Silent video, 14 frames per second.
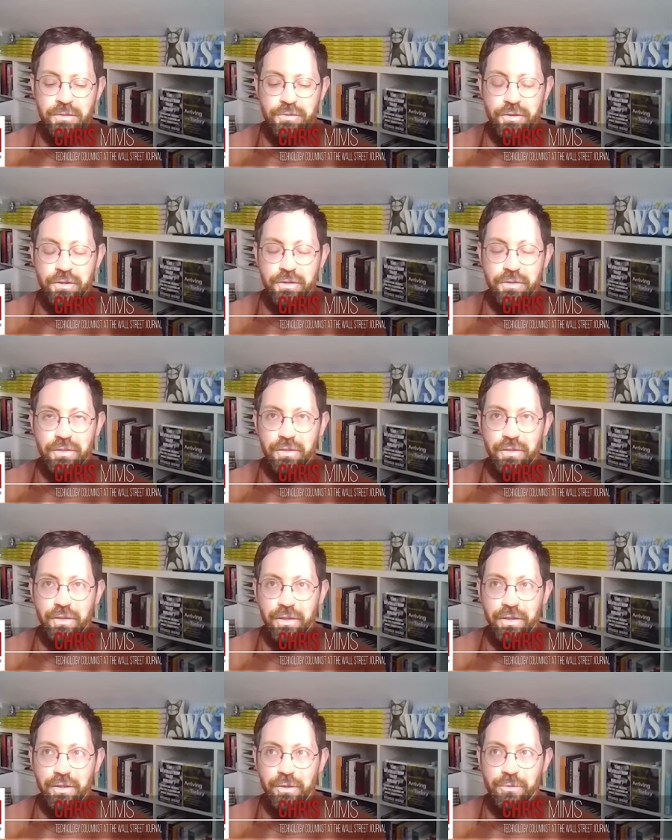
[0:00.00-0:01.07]
turned
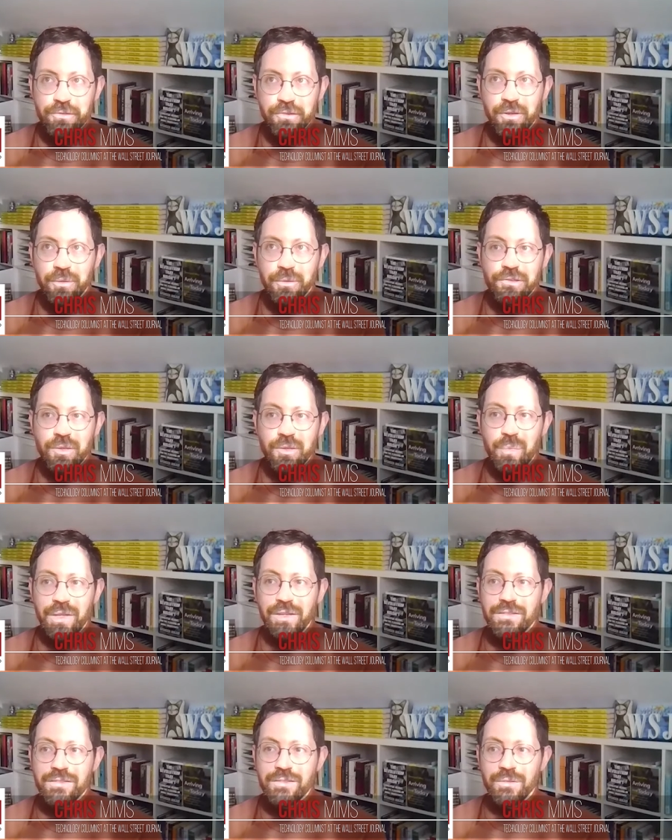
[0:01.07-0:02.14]
uh, ocean going shipping
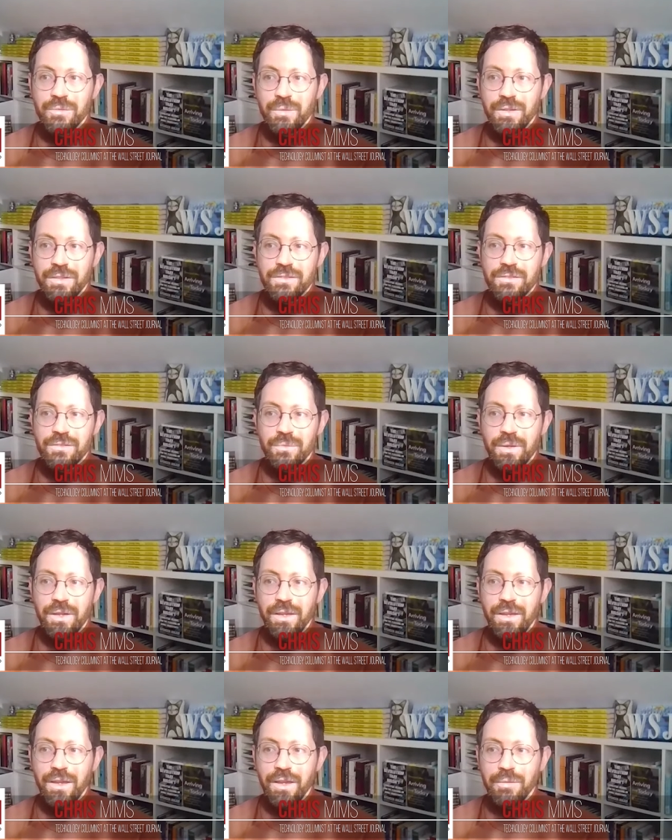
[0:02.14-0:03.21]
into into
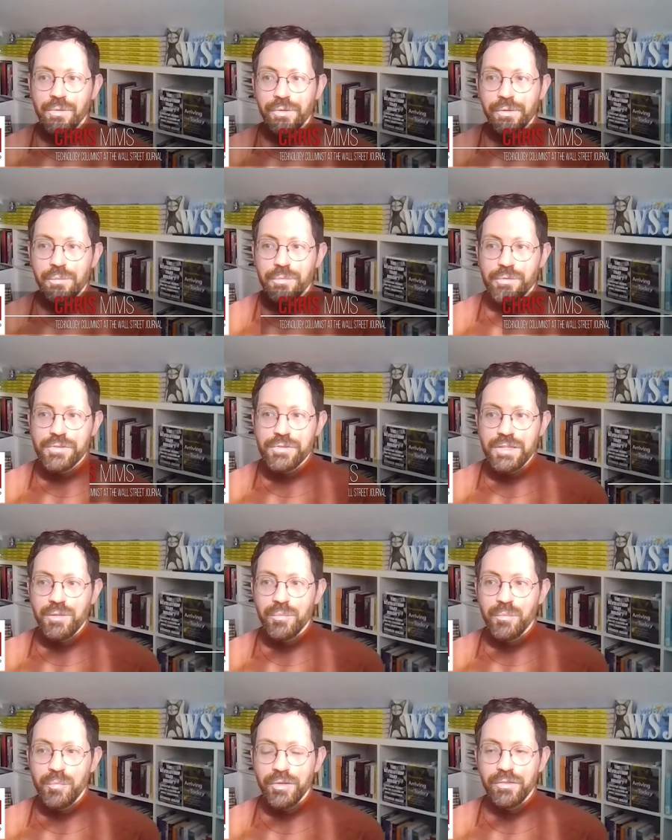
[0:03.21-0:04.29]
a, a really
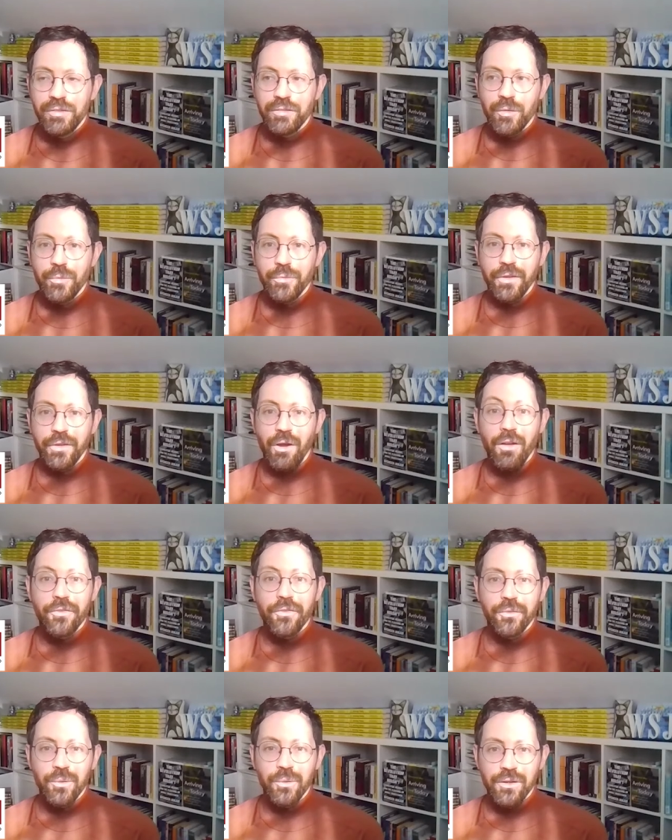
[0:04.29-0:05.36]
routine business almost like
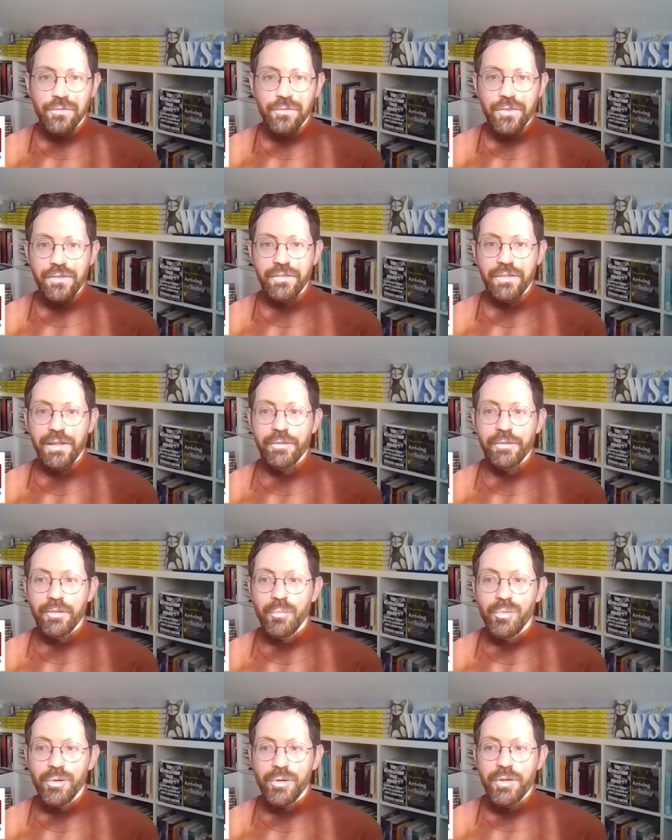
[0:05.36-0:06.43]
office work for the sailors
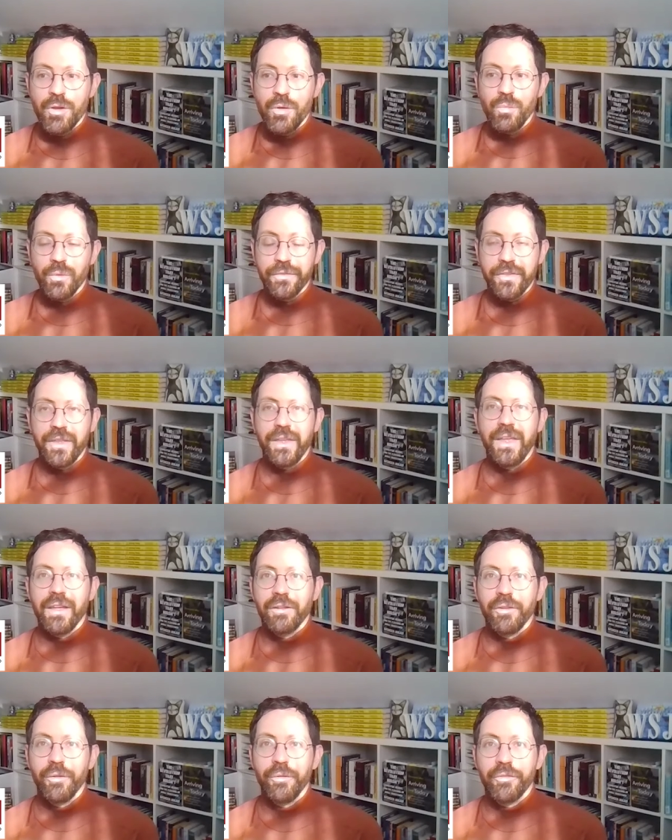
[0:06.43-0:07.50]
on board once they get
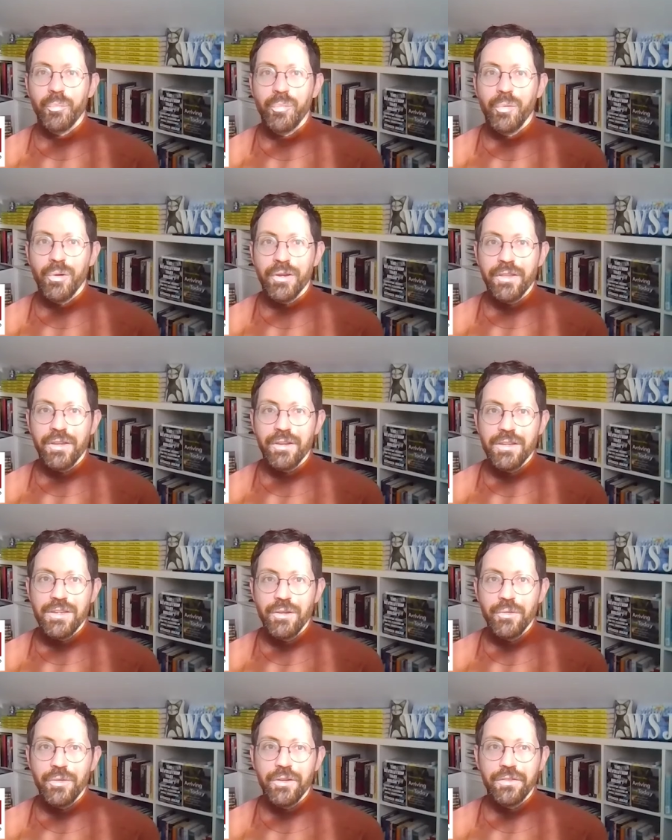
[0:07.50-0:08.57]
close to port there you
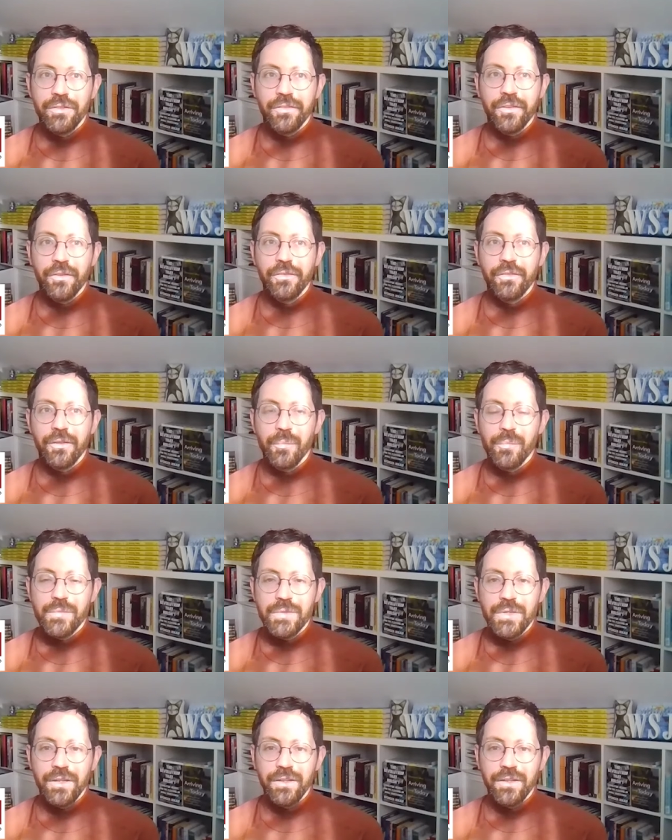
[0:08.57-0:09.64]
know there is still some
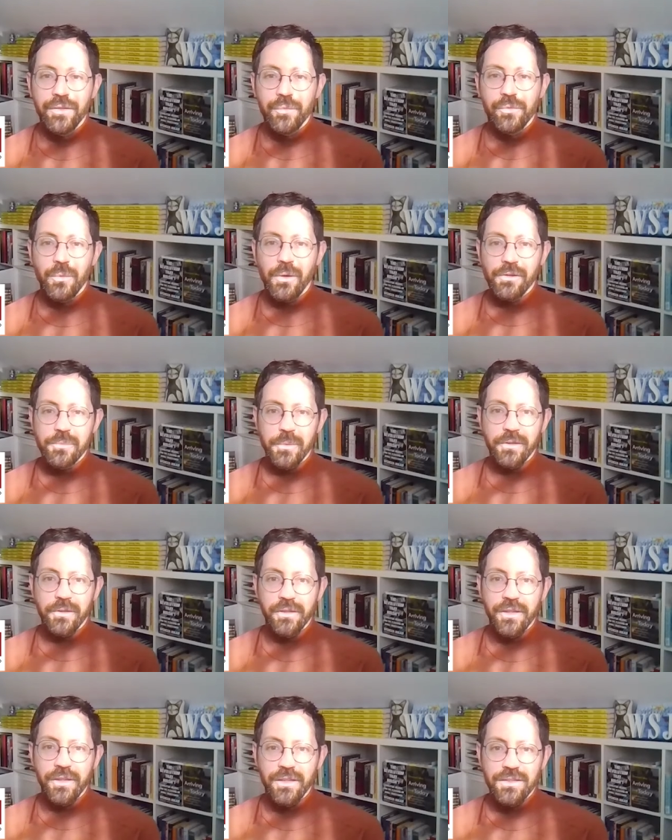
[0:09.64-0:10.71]
uh,
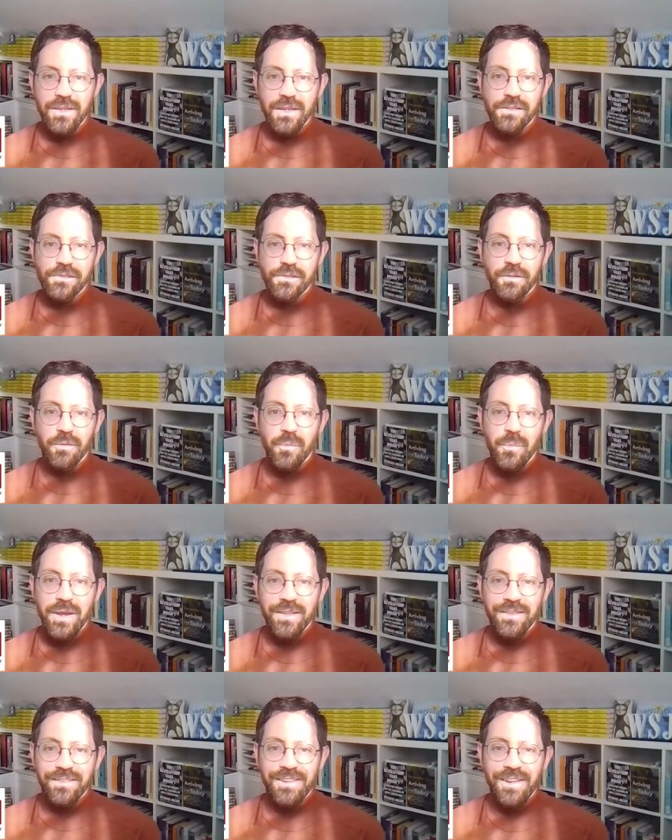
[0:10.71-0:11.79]
swashbuckling and danger and romance